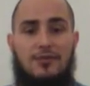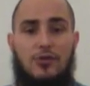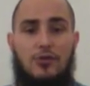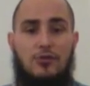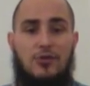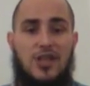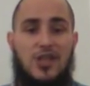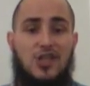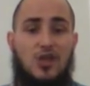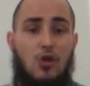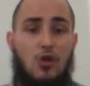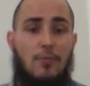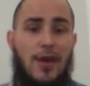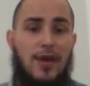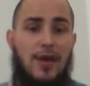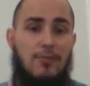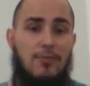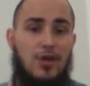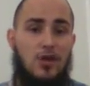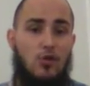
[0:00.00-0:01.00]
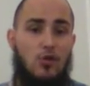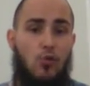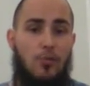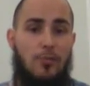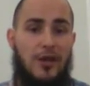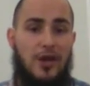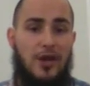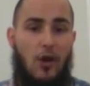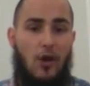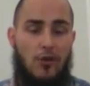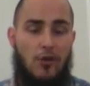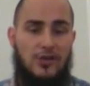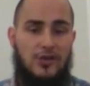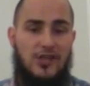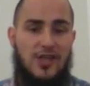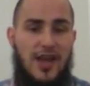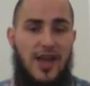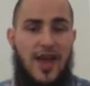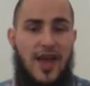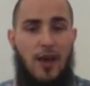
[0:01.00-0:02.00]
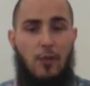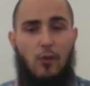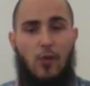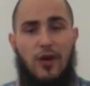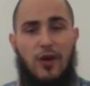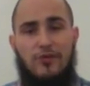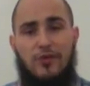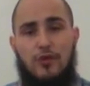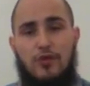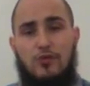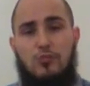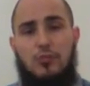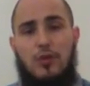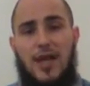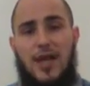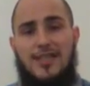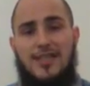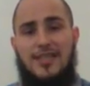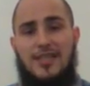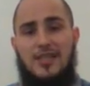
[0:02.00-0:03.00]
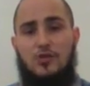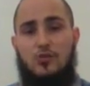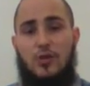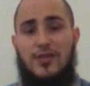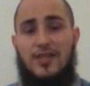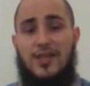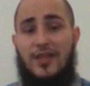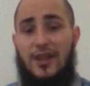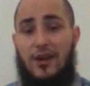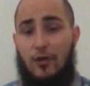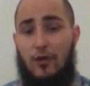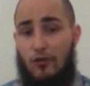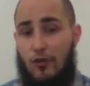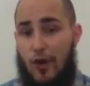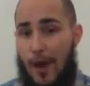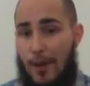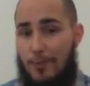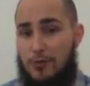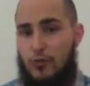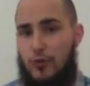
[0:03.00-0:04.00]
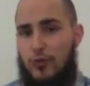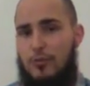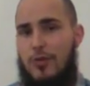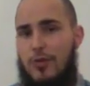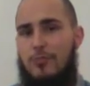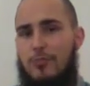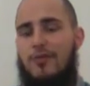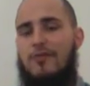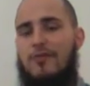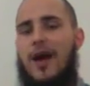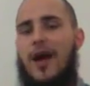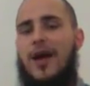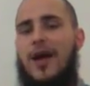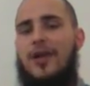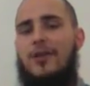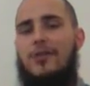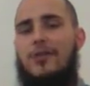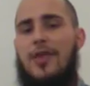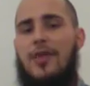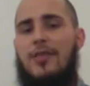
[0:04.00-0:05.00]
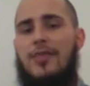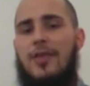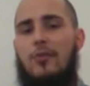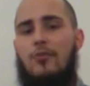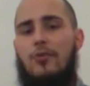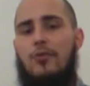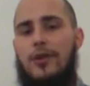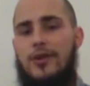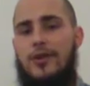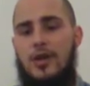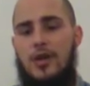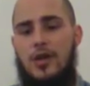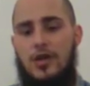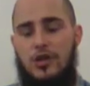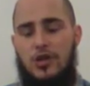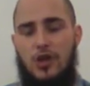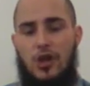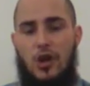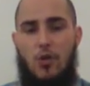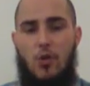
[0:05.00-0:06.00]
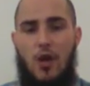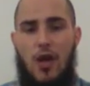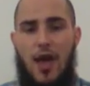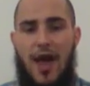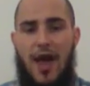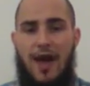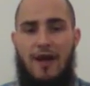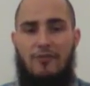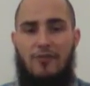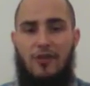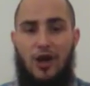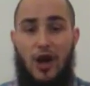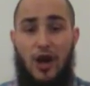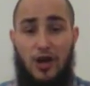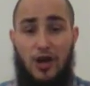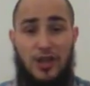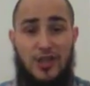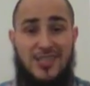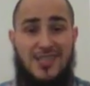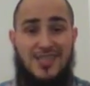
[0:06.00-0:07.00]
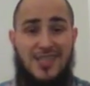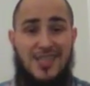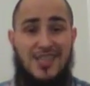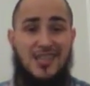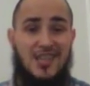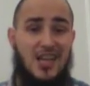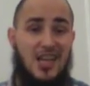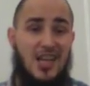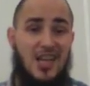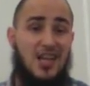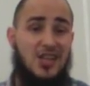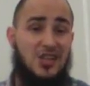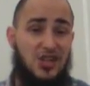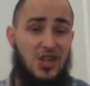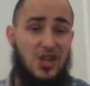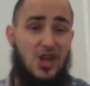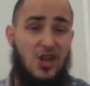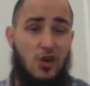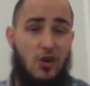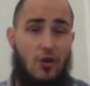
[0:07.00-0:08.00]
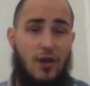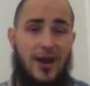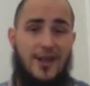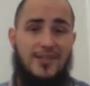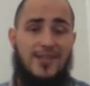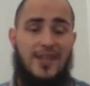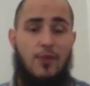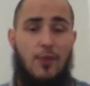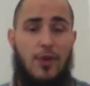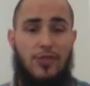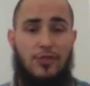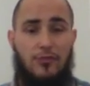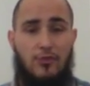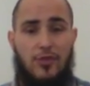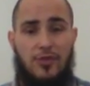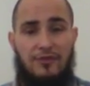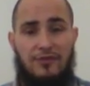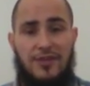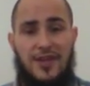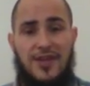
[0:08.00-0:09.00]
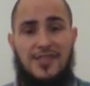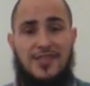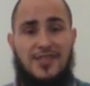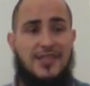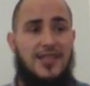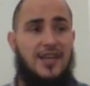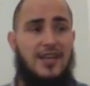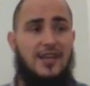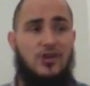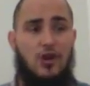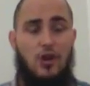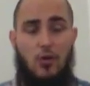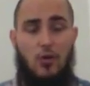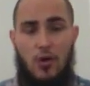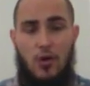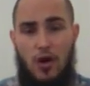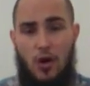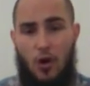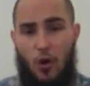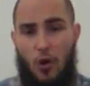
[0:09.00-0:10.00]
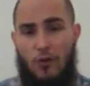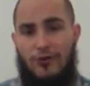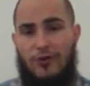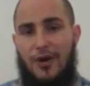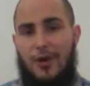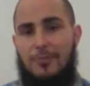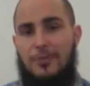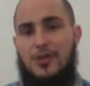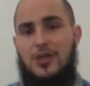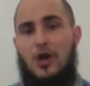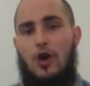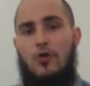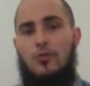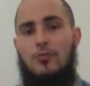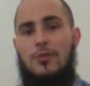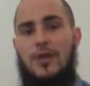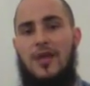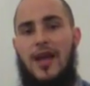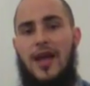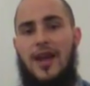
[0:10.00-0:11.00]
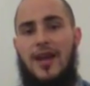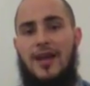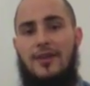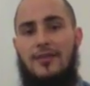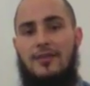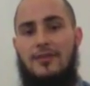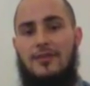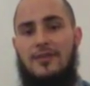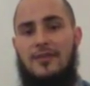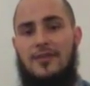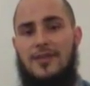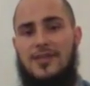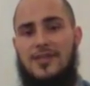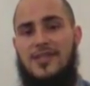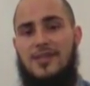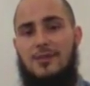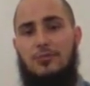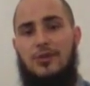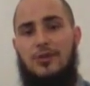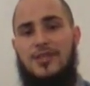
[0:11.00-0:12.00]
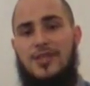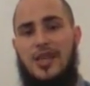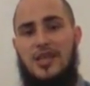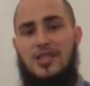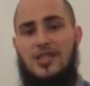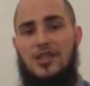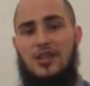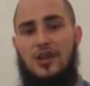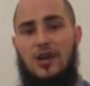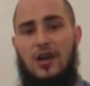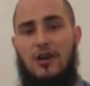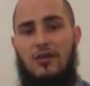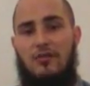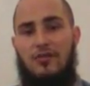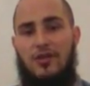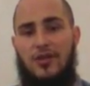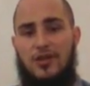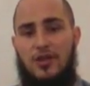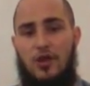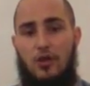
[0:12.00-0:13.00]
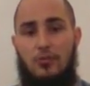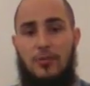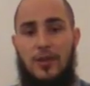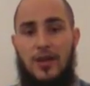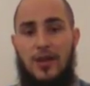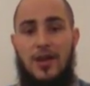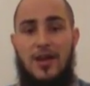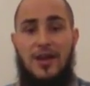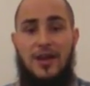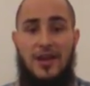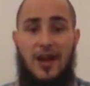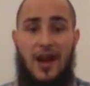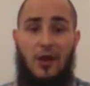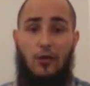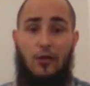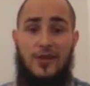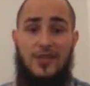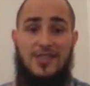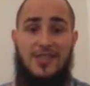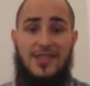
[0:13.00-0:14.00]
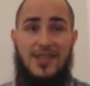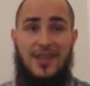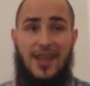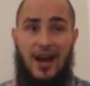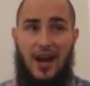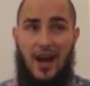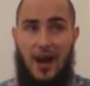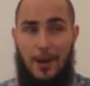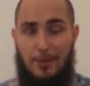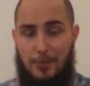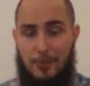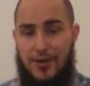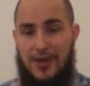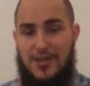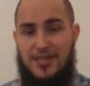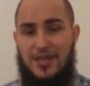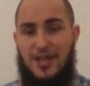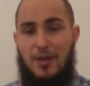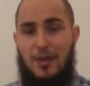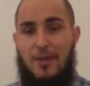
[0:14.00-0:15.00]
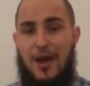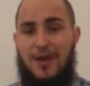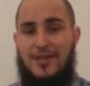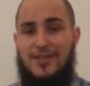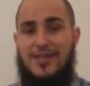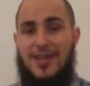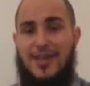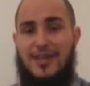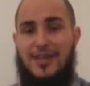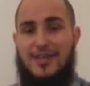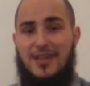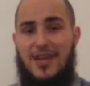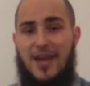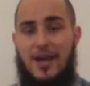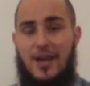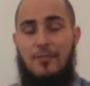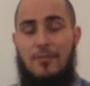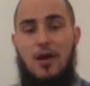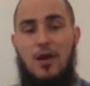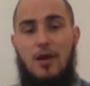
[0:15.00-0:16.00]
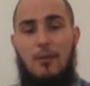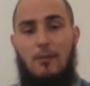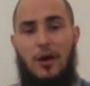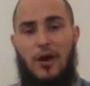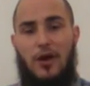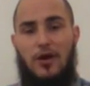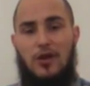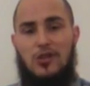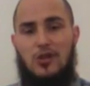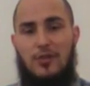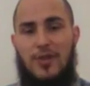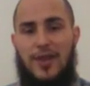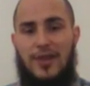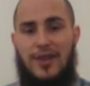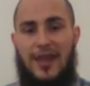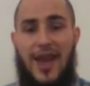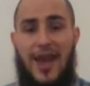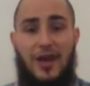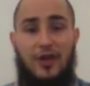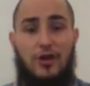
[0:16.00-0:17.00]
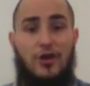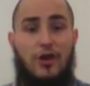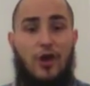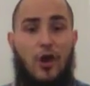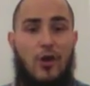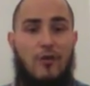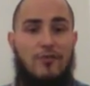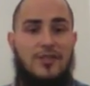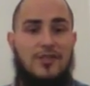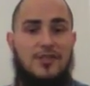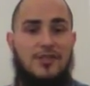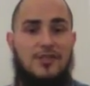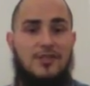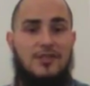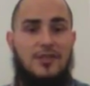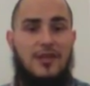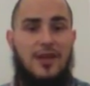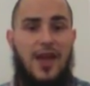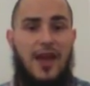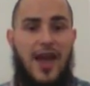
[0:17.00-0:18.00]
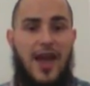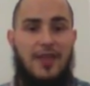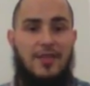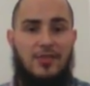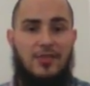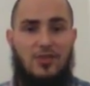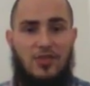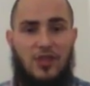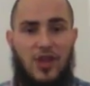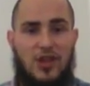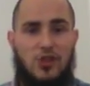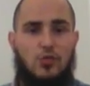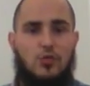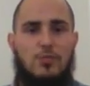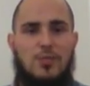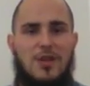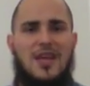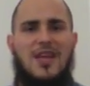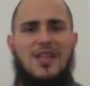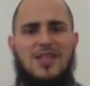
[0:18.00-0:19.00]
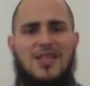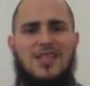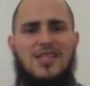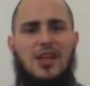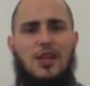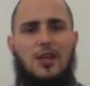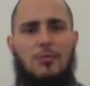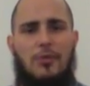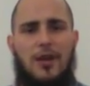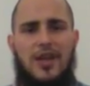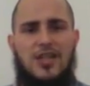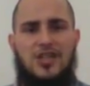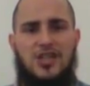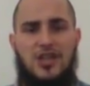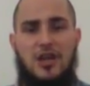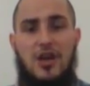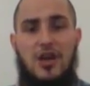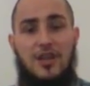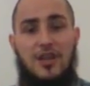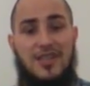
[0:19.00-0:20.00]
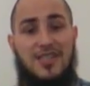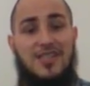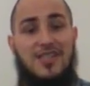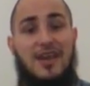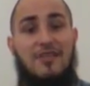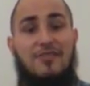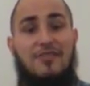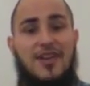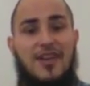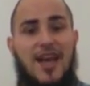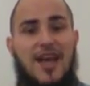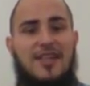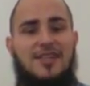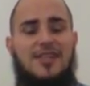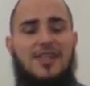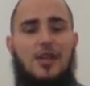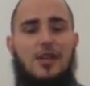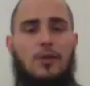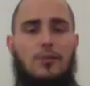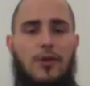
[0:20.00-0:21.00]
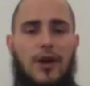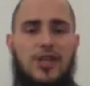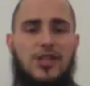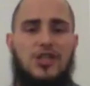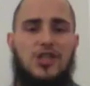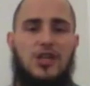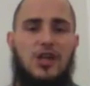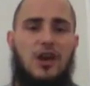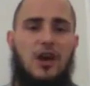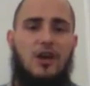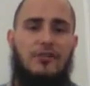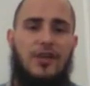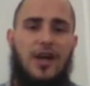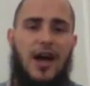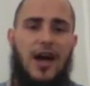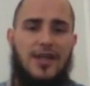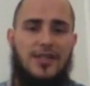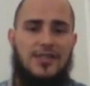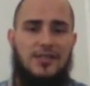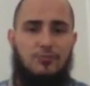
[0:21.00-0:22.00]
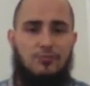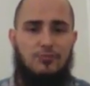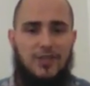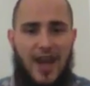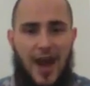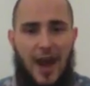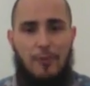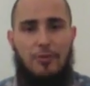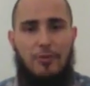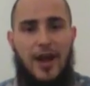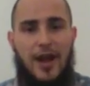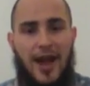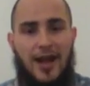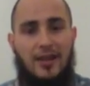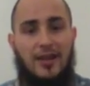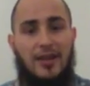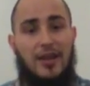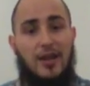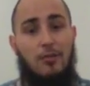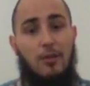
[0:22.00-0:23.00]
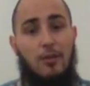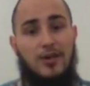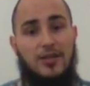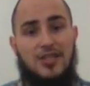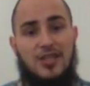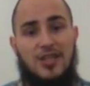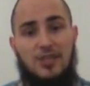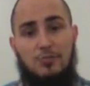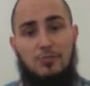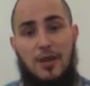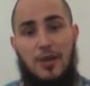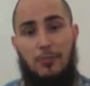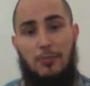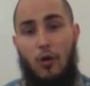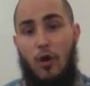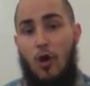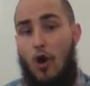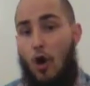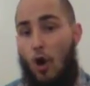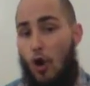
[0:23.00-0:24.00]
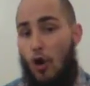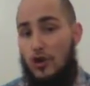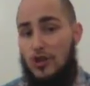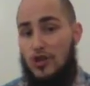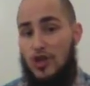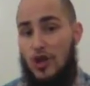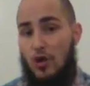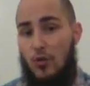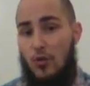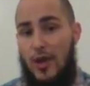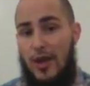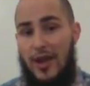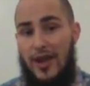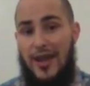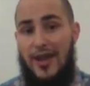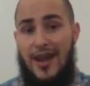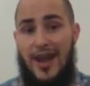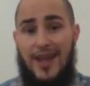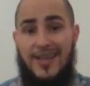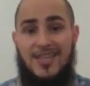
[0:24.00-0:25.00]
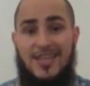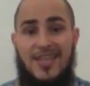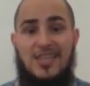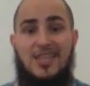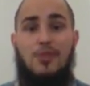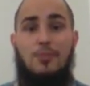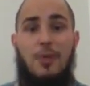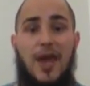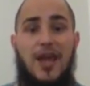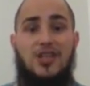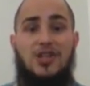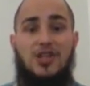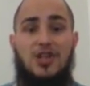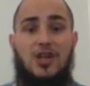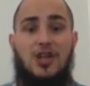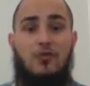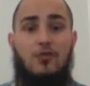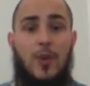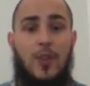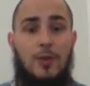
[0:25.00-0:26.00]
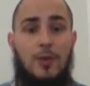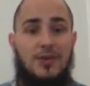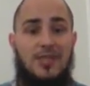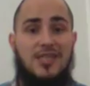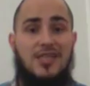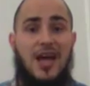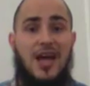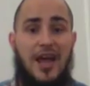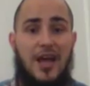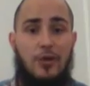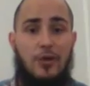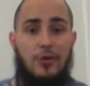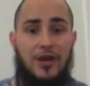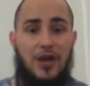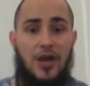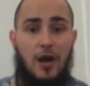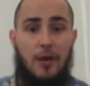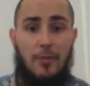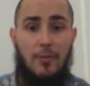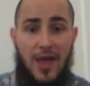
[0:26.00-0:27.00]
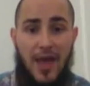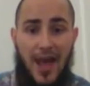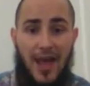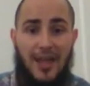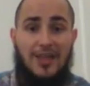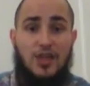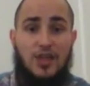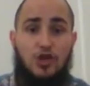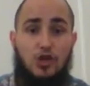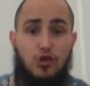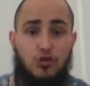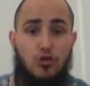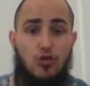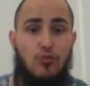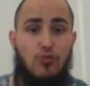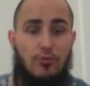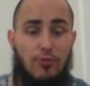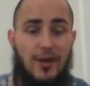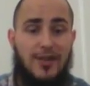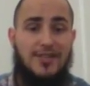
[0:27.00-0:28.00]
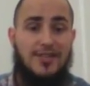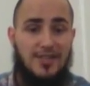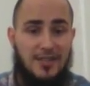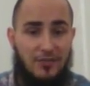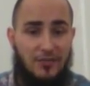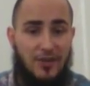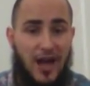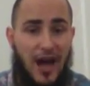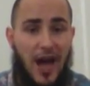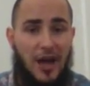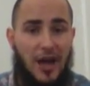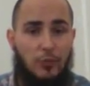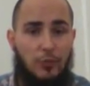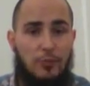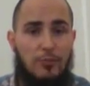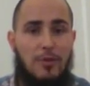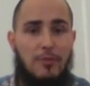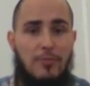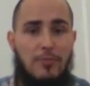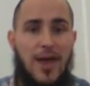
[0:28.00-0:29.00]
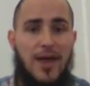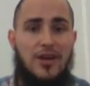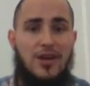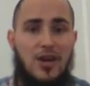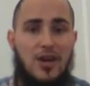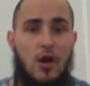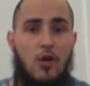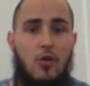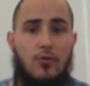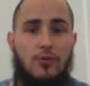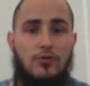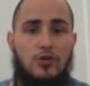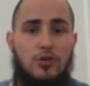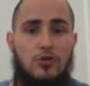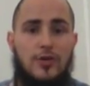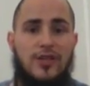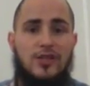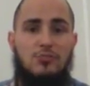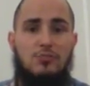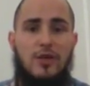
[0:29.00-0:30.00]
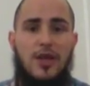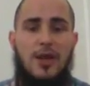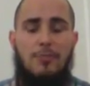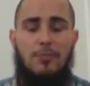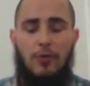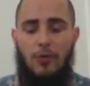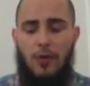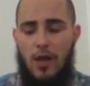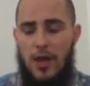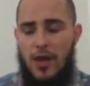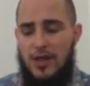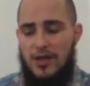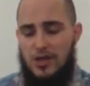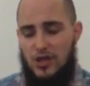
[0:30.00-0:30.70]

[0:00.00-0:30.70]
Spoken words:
If you disobey me, you will be cursed. And one of those blessings was that their crops would be provided, that they would, you know, have a good season each year as they went through the feasts and, you know, offered up atonement and the symbolization of atonement, not only seeing that high priest come out a second time, but also that they had a good harvest. And thus would begin the celebration, the 7-day celebration of God's tabernacling amongst his people. Also in anticipation of when the Messiah would come and the true presence of God would be made known to his people.